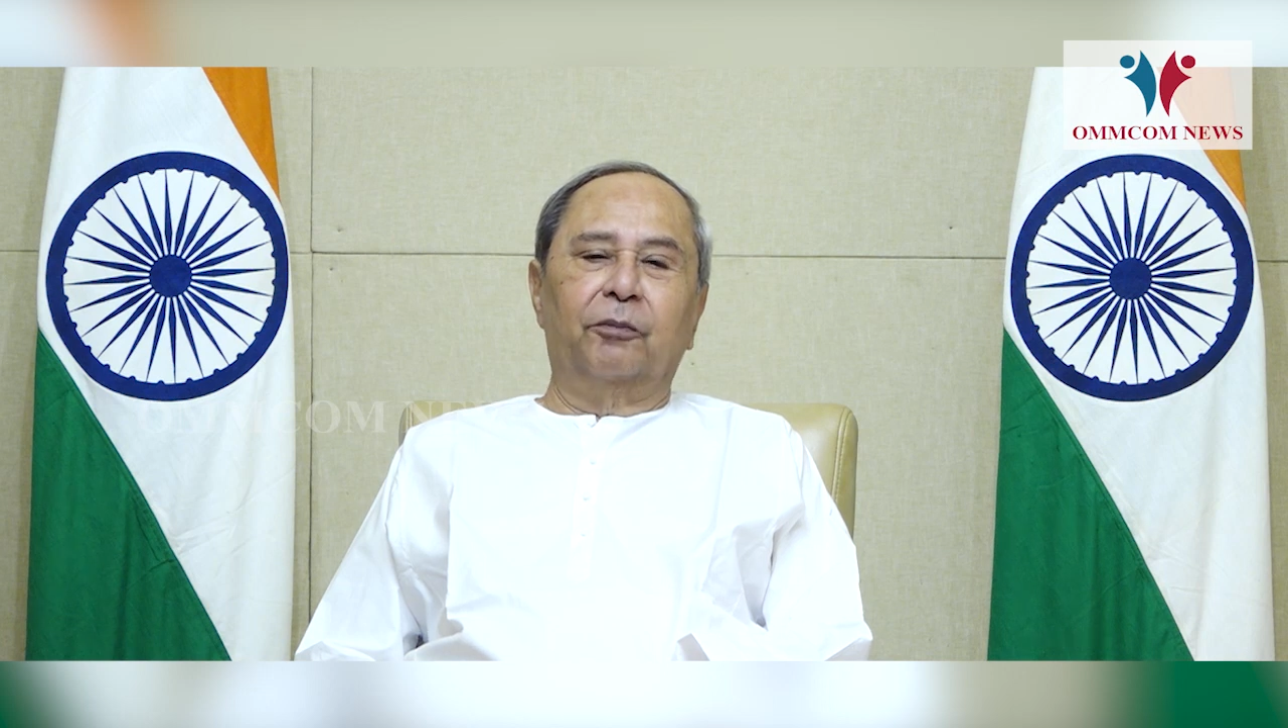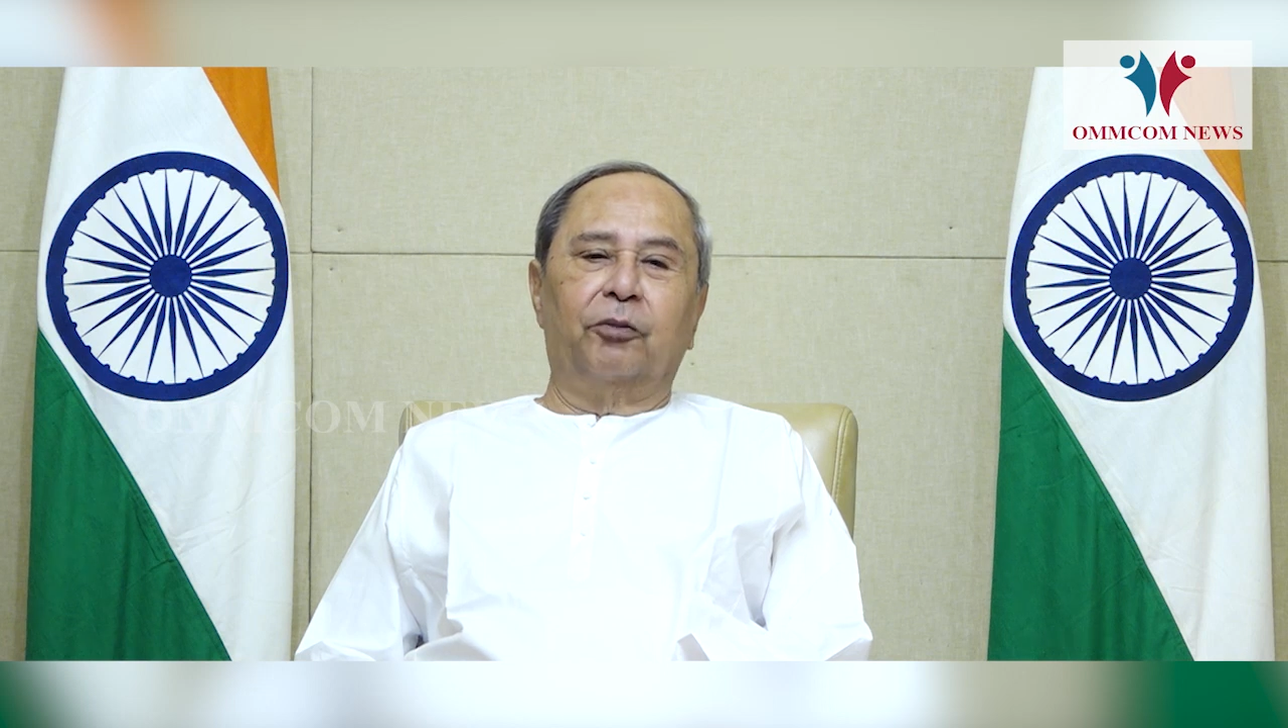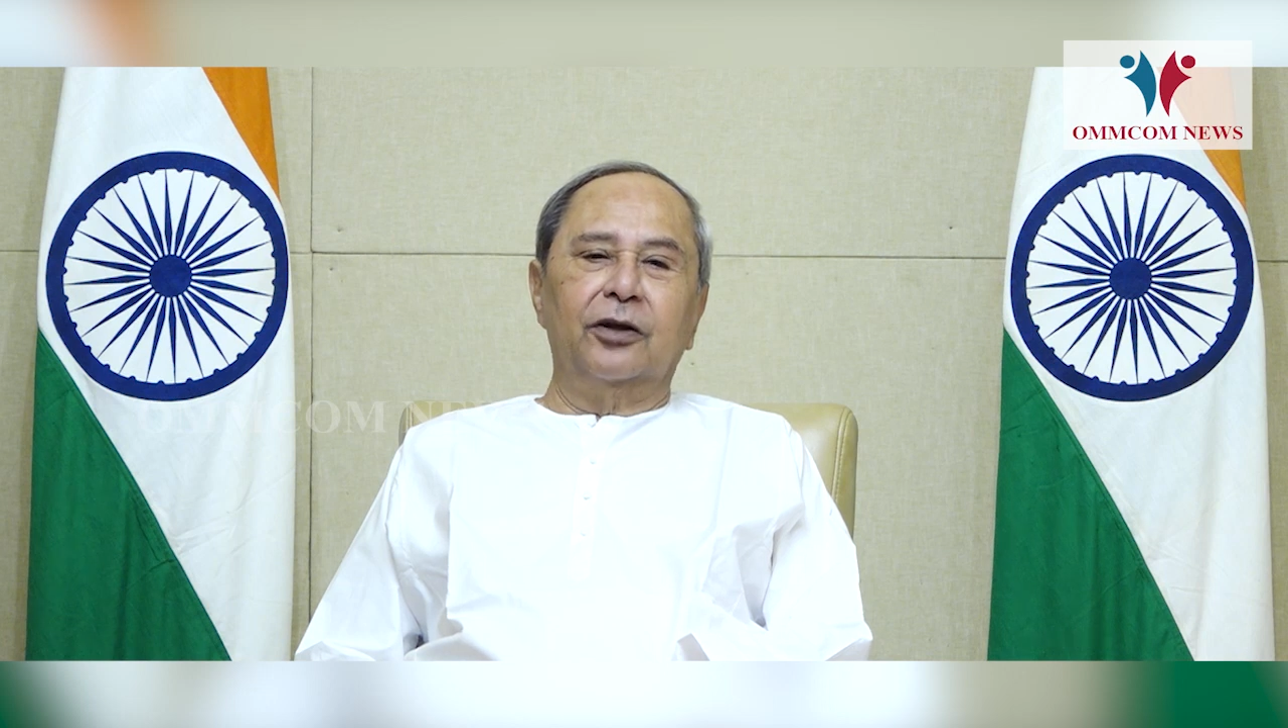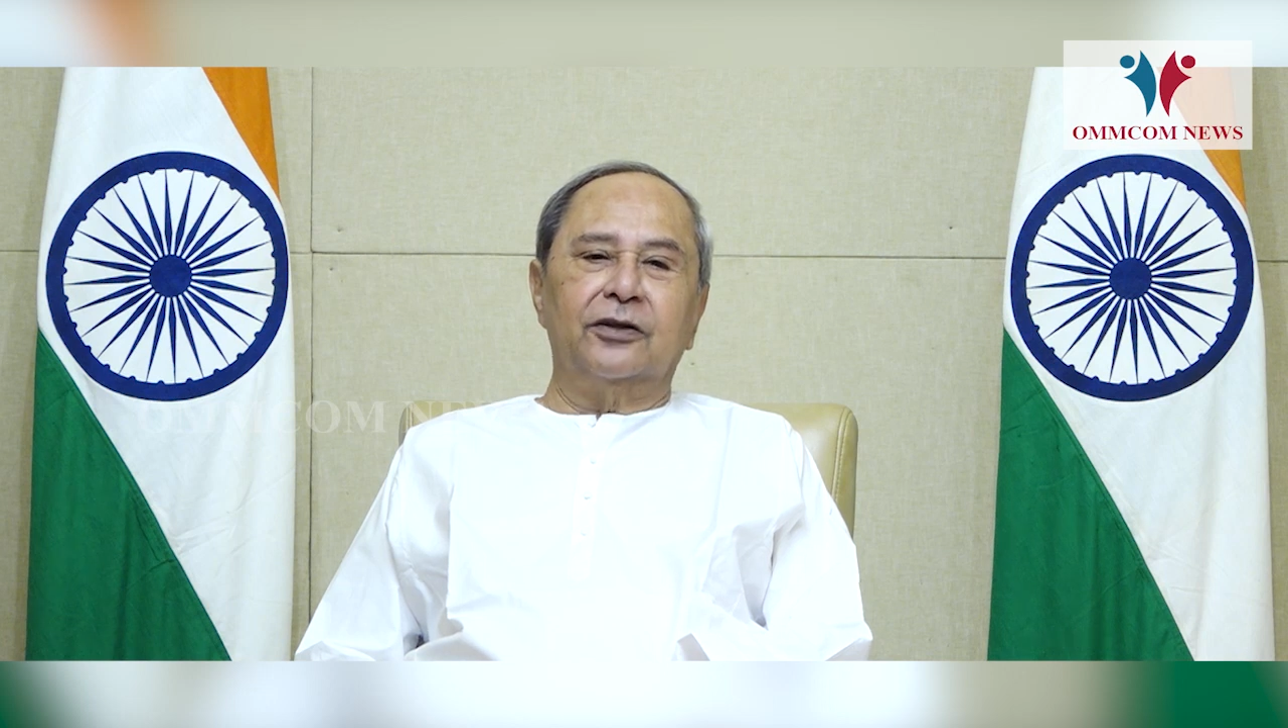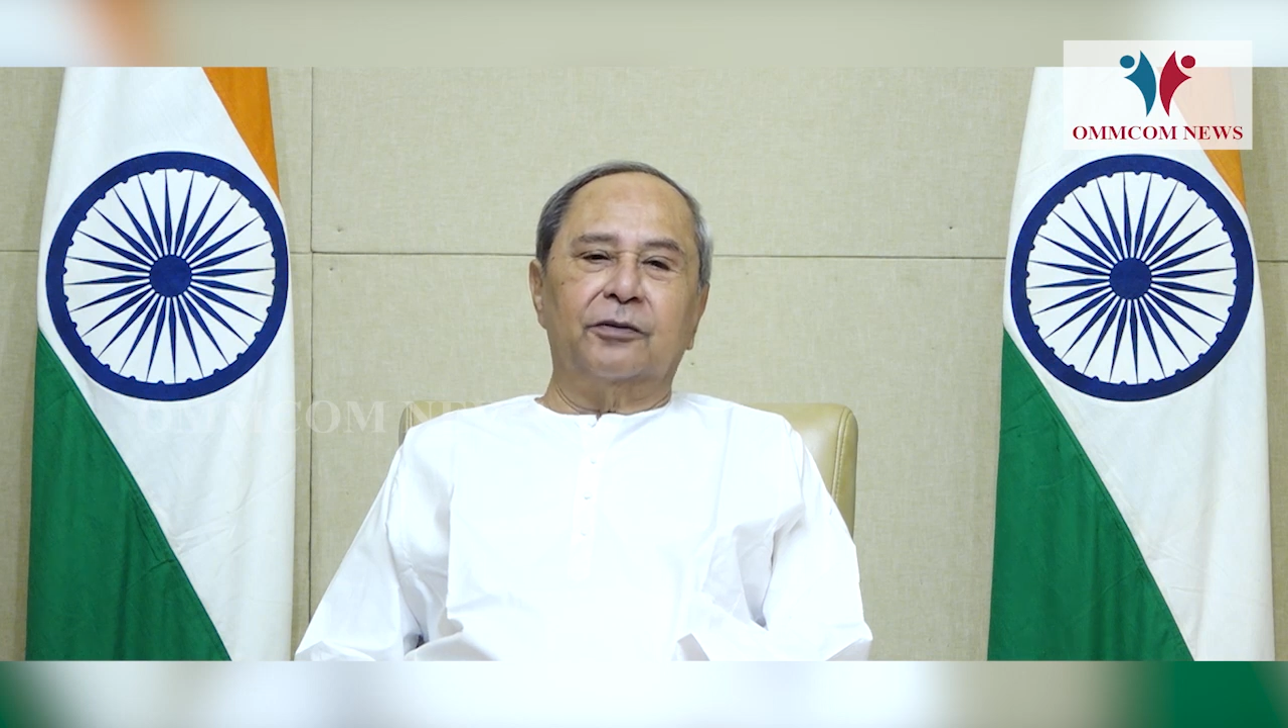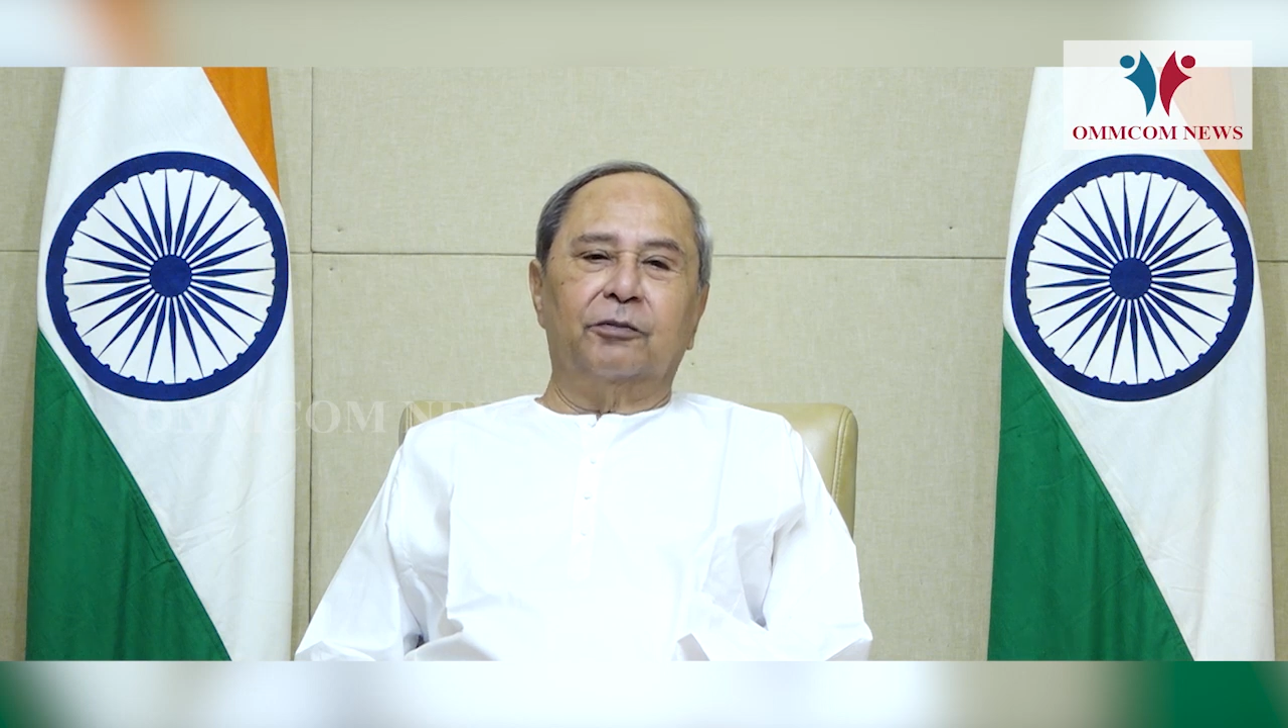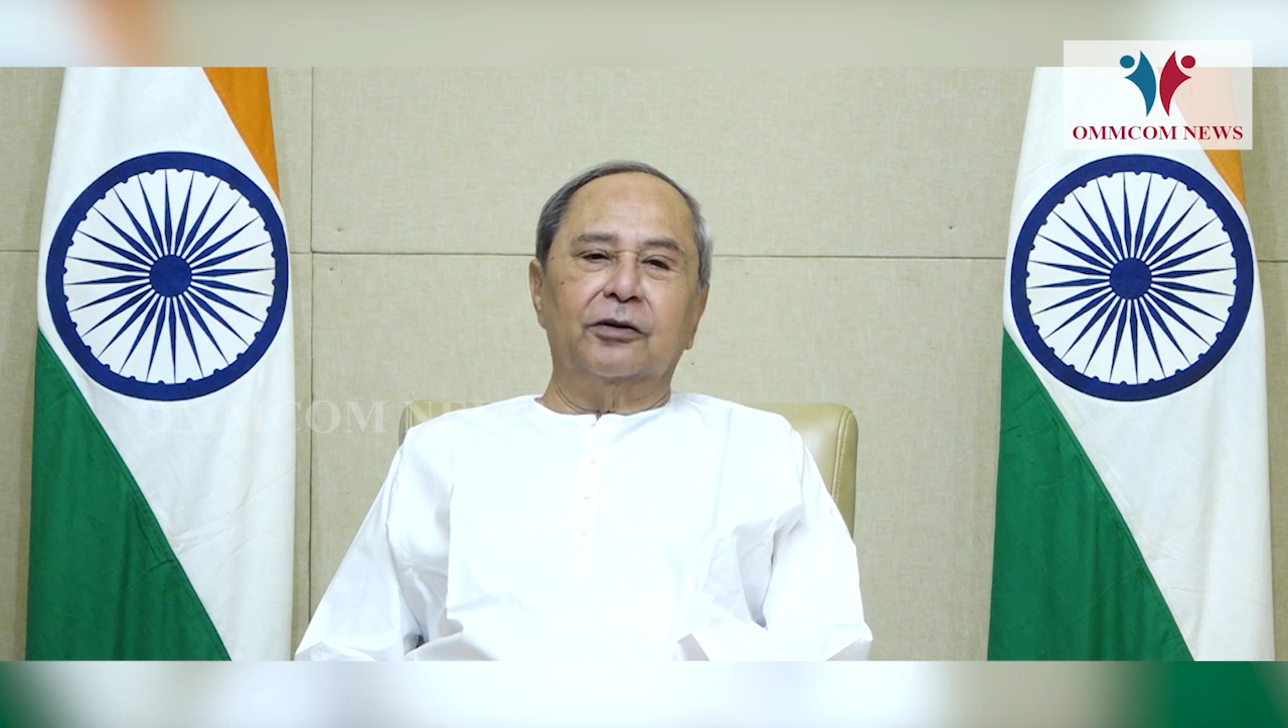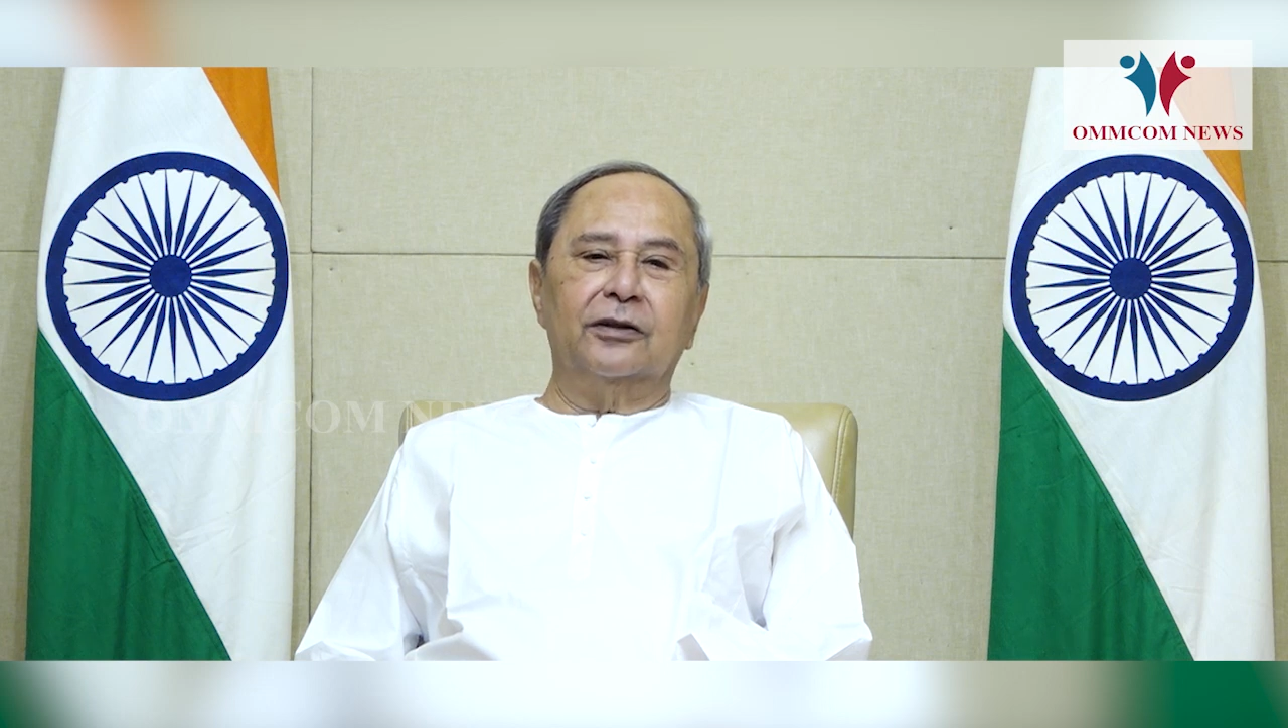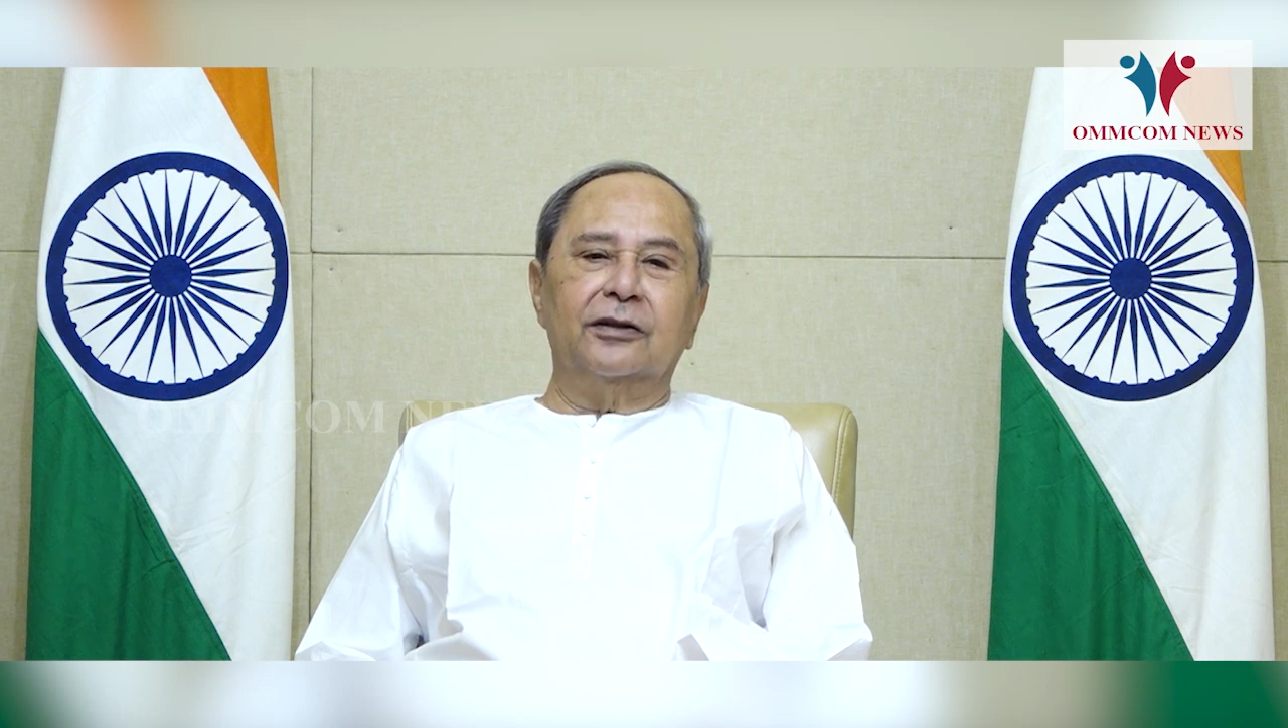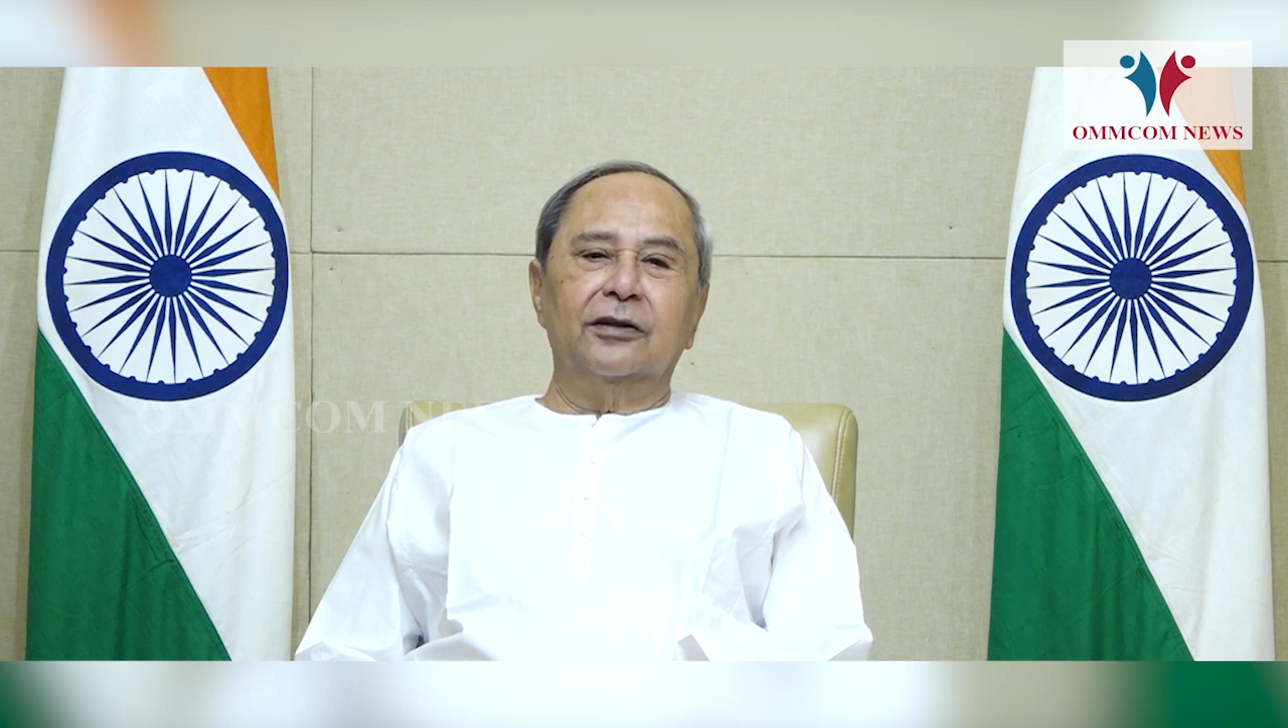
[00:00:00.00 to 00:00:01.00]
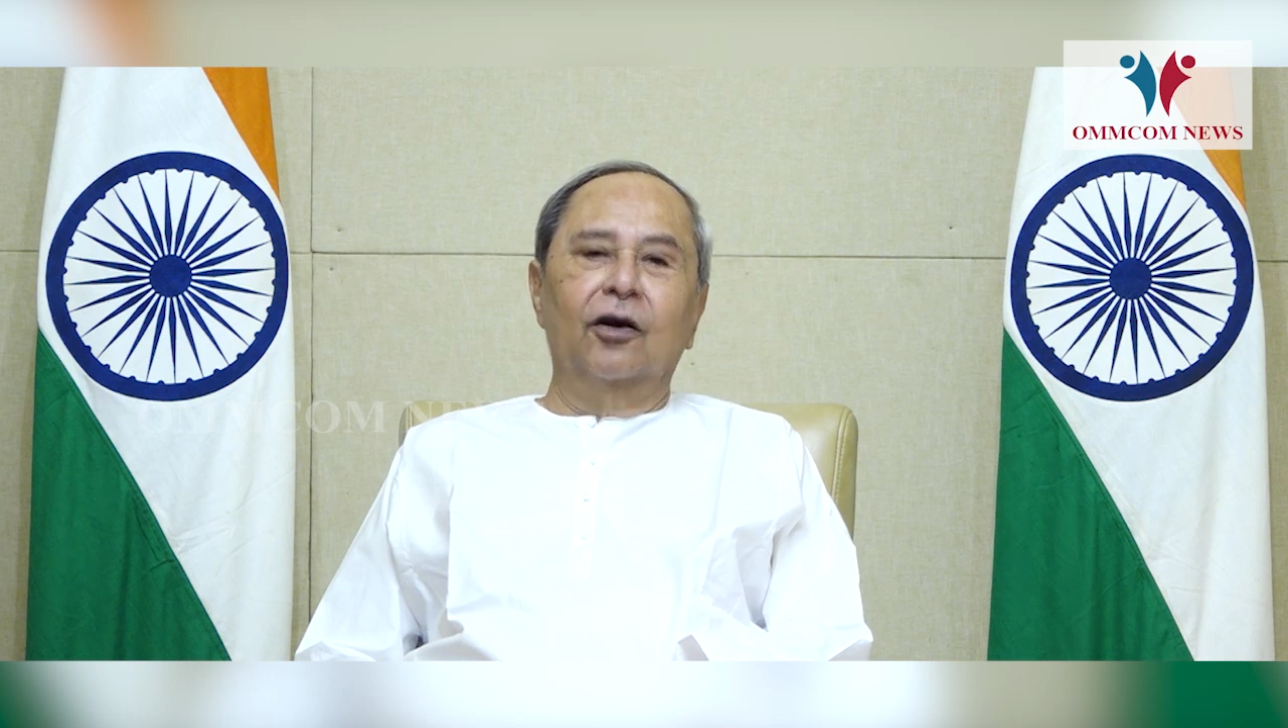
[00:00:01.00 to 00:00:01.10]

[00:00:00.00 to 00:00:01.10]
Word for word: principles